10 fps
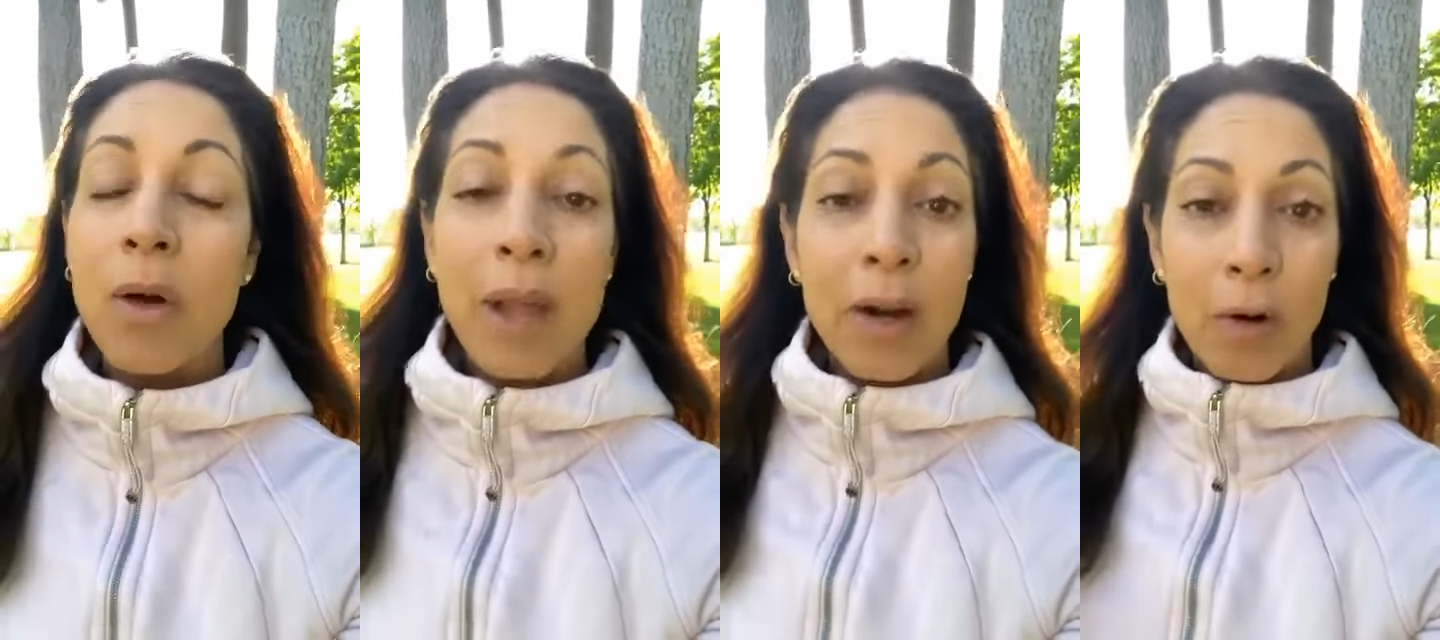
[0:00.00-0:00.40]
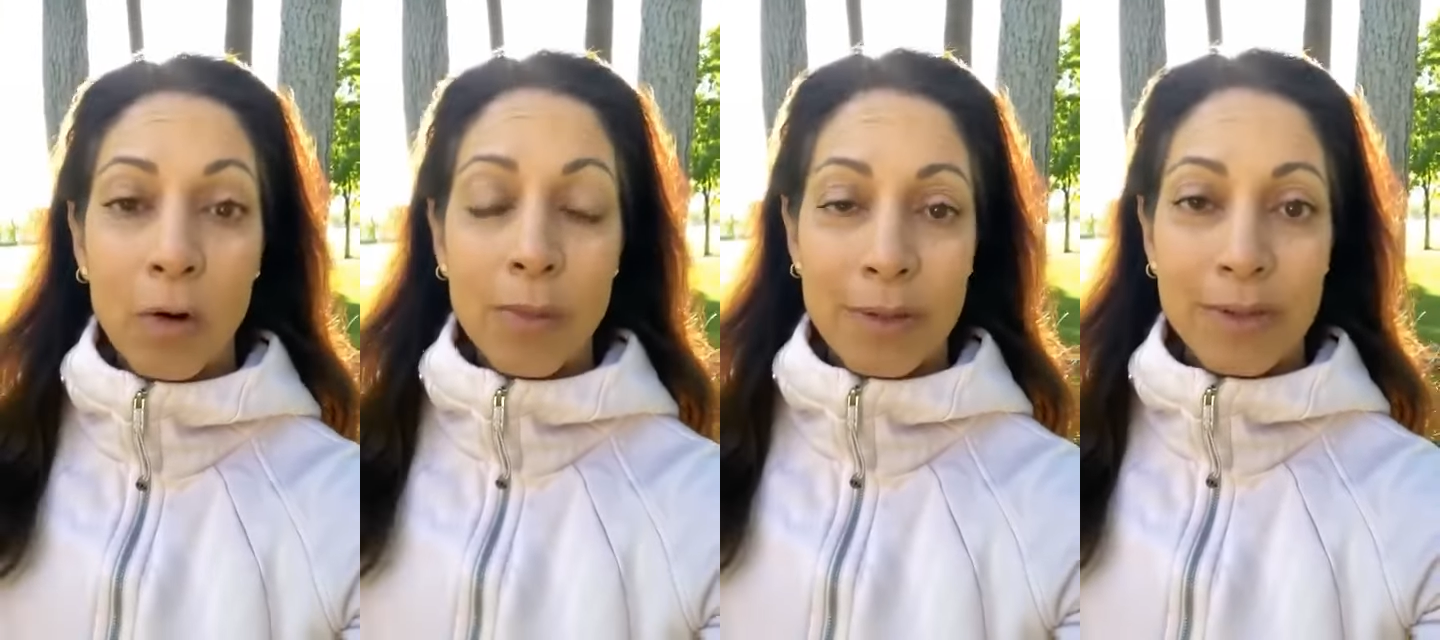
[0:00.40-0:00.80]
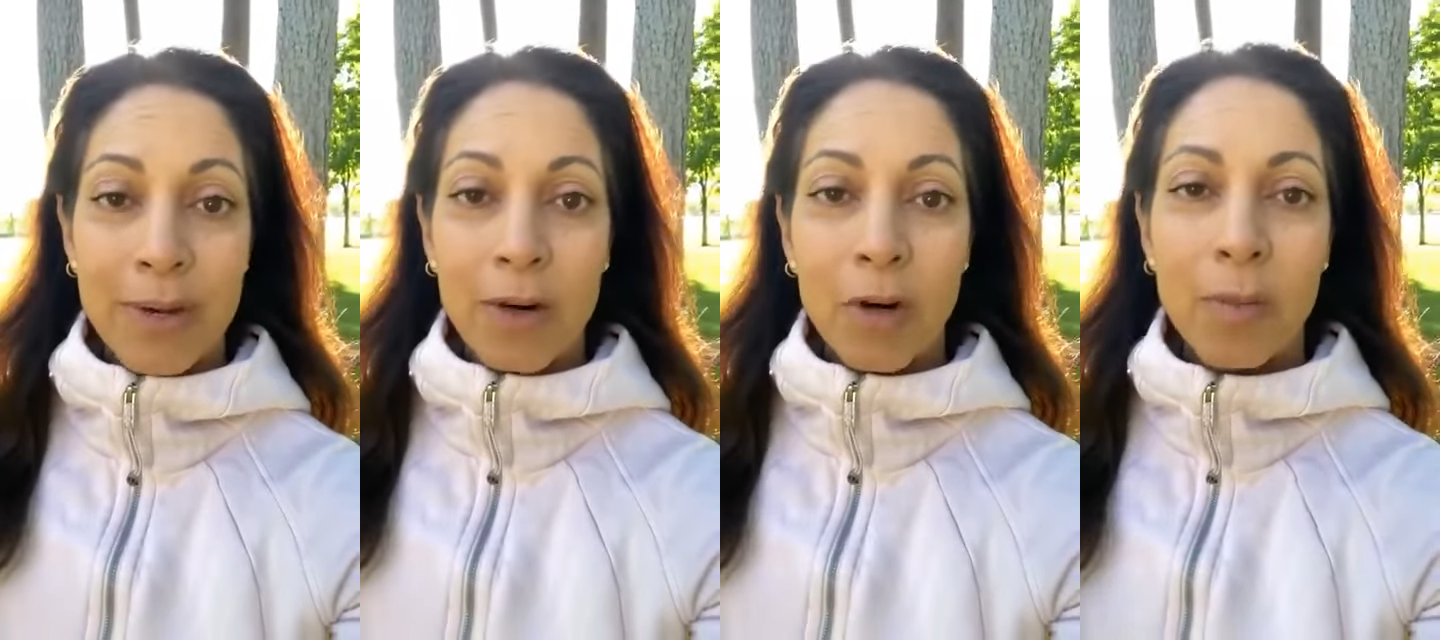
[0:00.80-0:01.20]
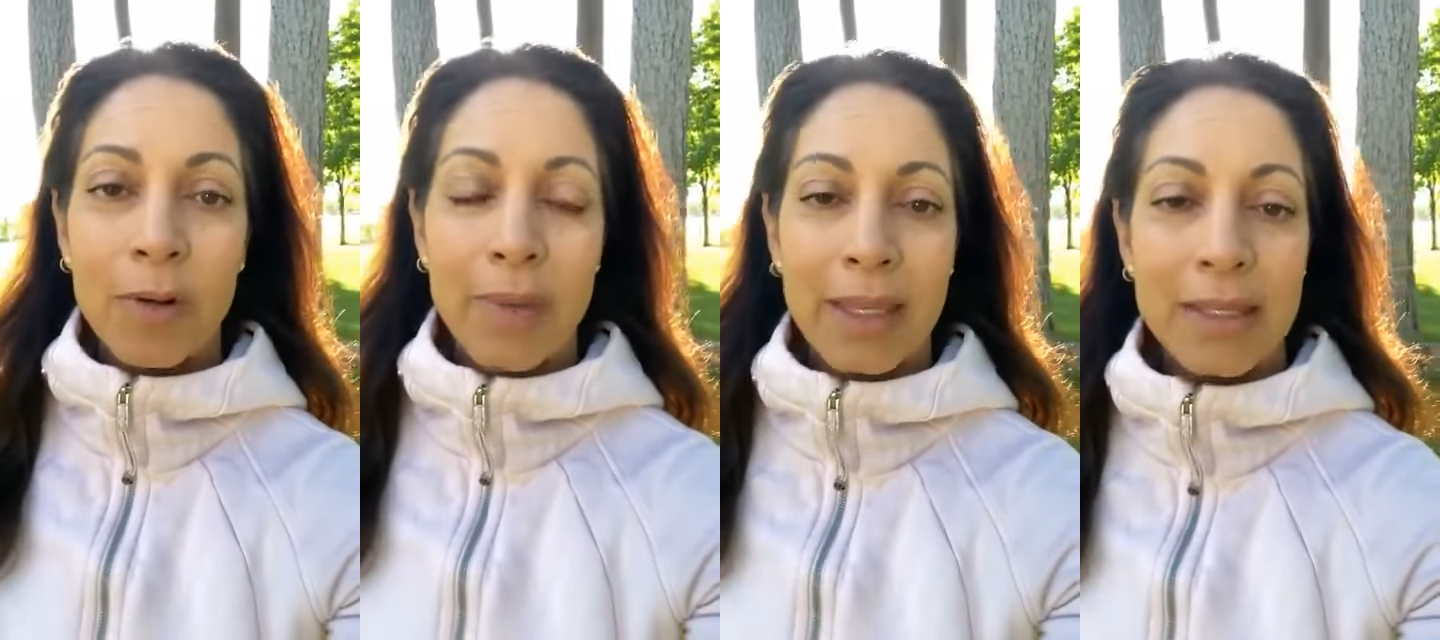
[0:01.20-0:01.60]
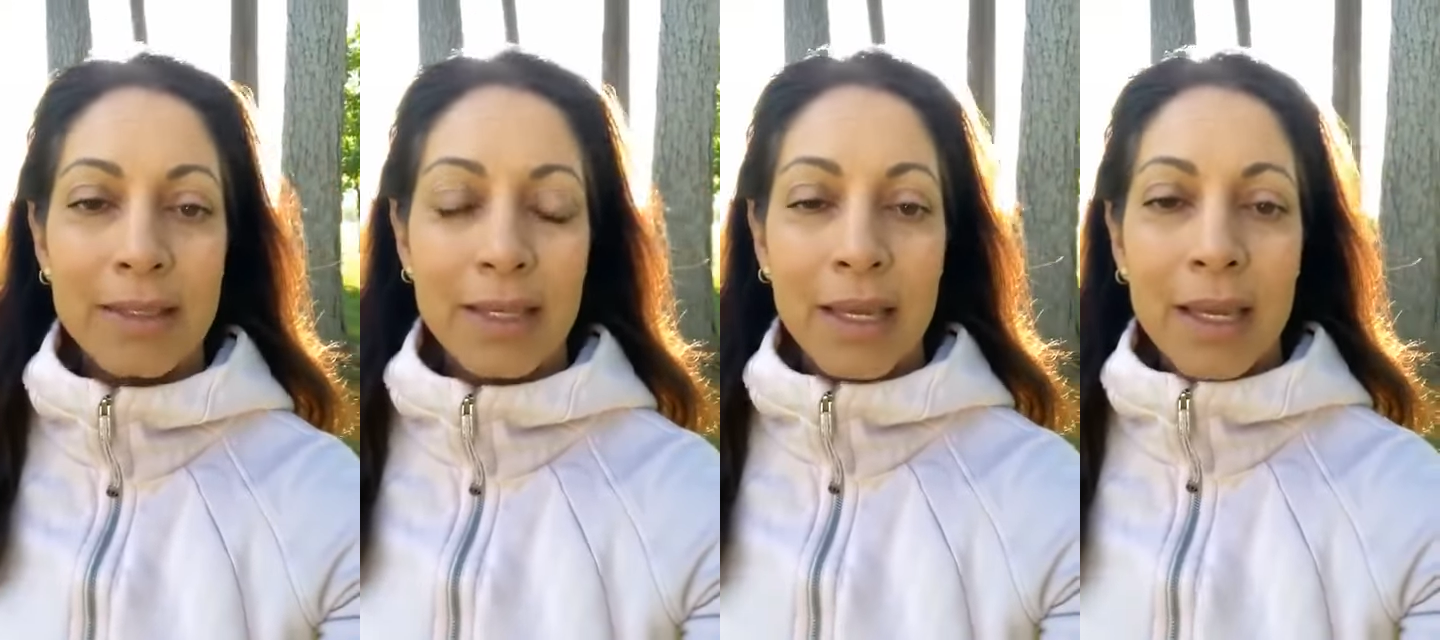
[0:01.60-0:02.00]
Oh, and our hormones, right? Our hormone
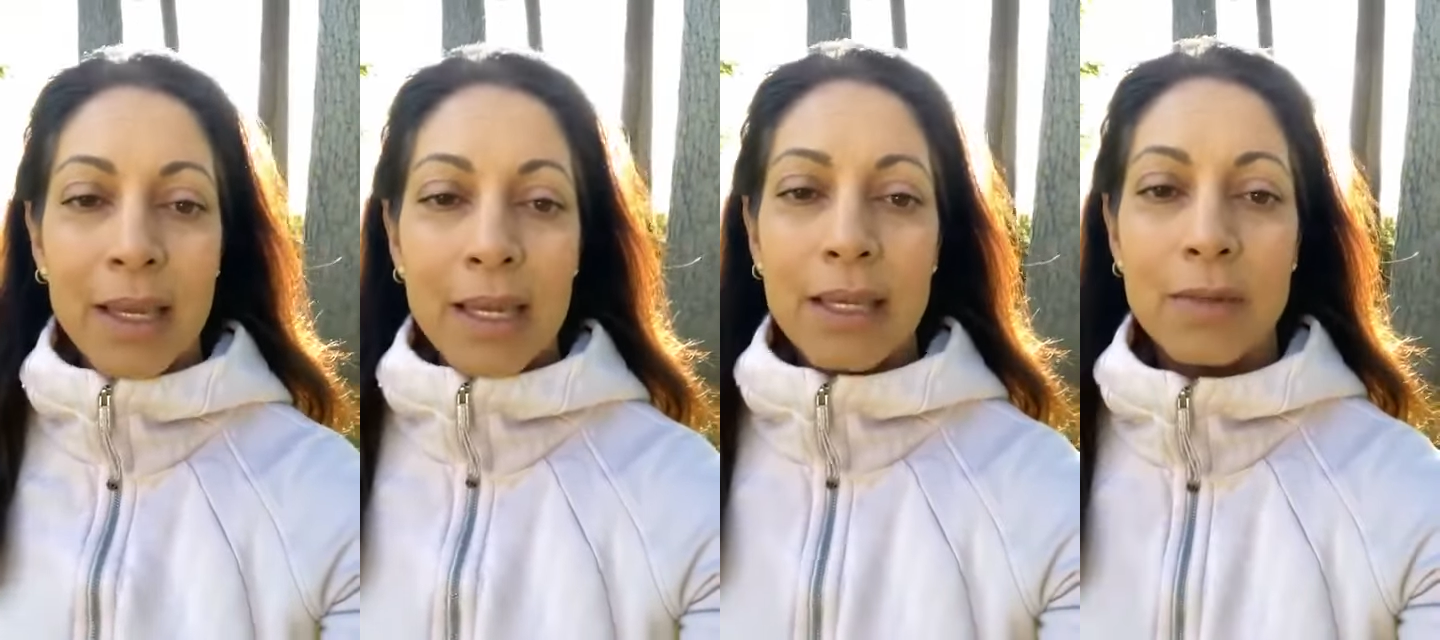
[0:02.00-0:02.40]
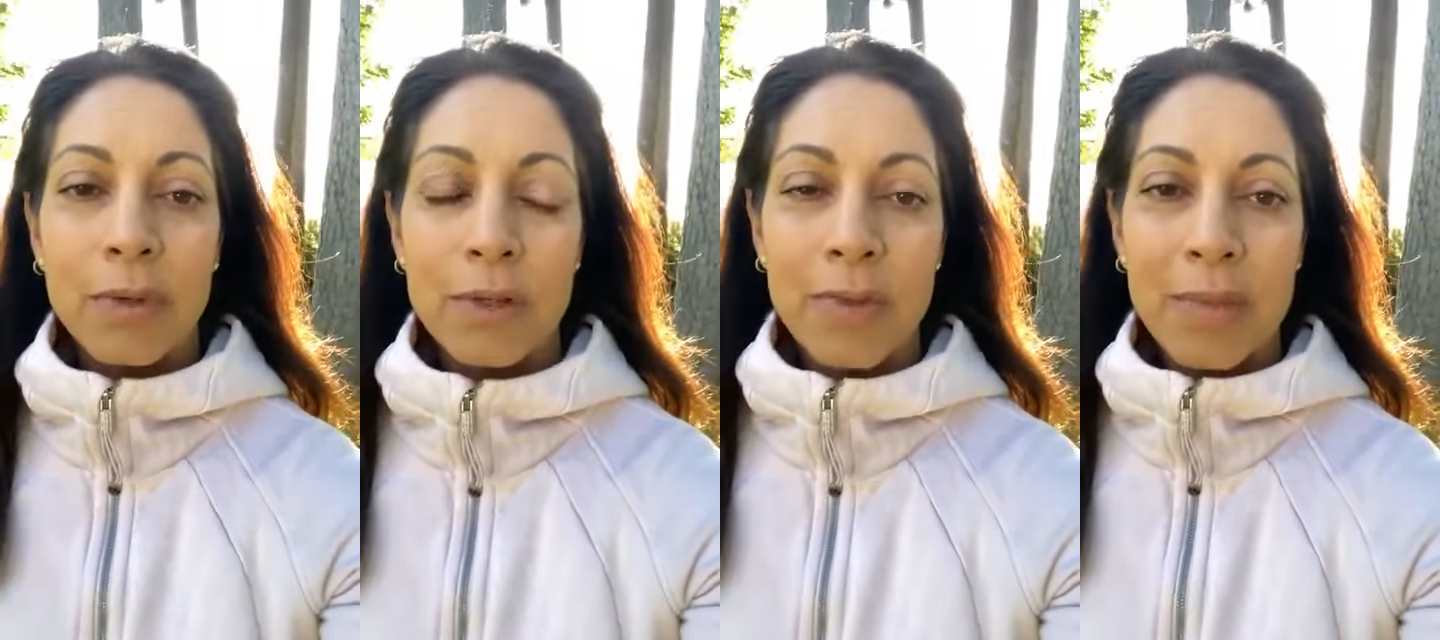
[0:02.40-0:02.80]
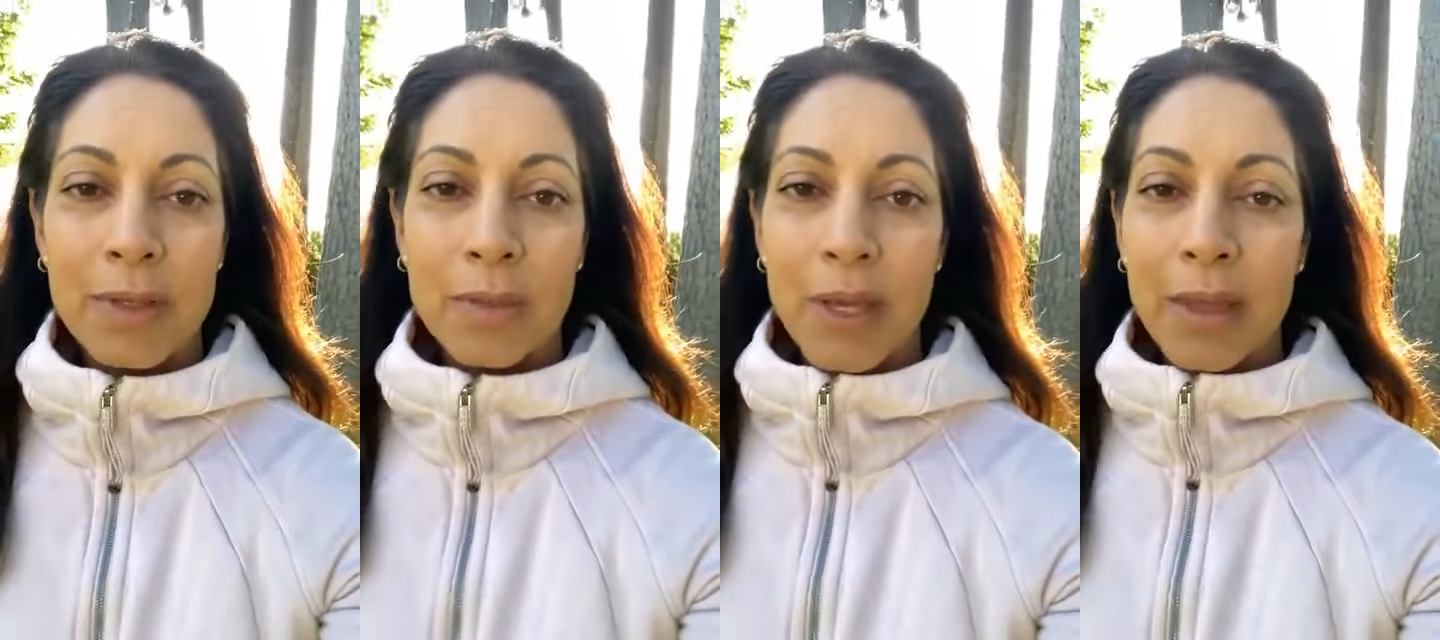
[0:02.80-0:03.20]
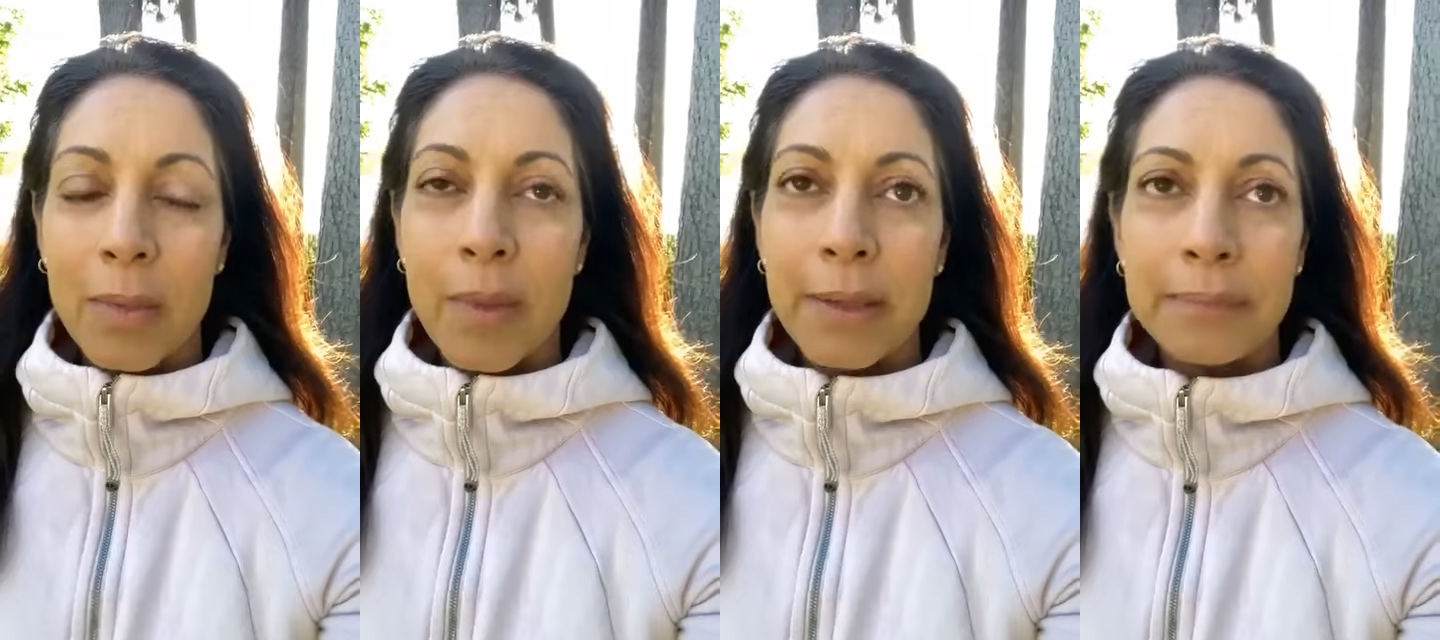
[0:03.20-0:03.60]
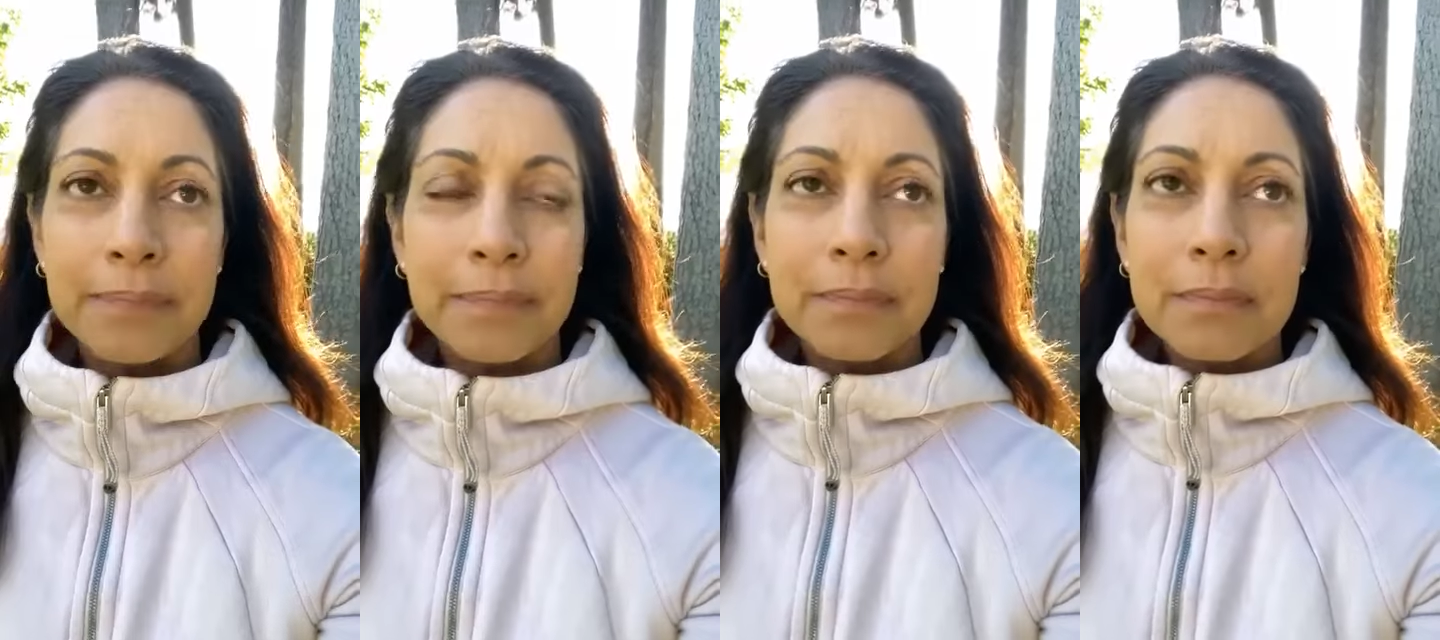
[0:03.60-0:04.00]
balance is one of them as well. But